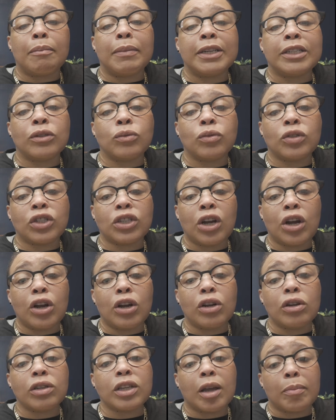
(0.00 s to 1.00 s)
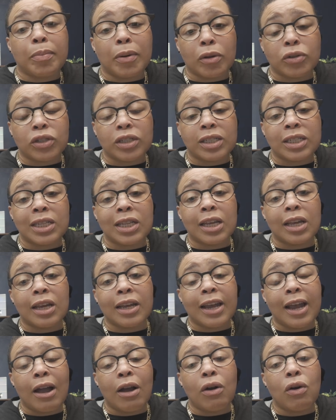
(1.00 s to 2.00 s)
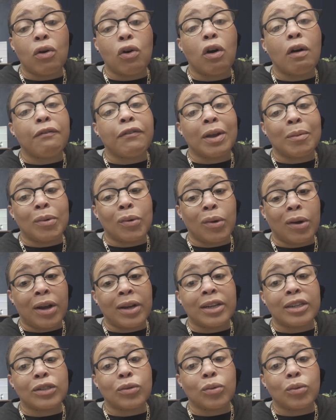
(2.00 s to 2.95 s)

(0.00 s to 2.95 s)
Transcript: amended return that posted to the account on February the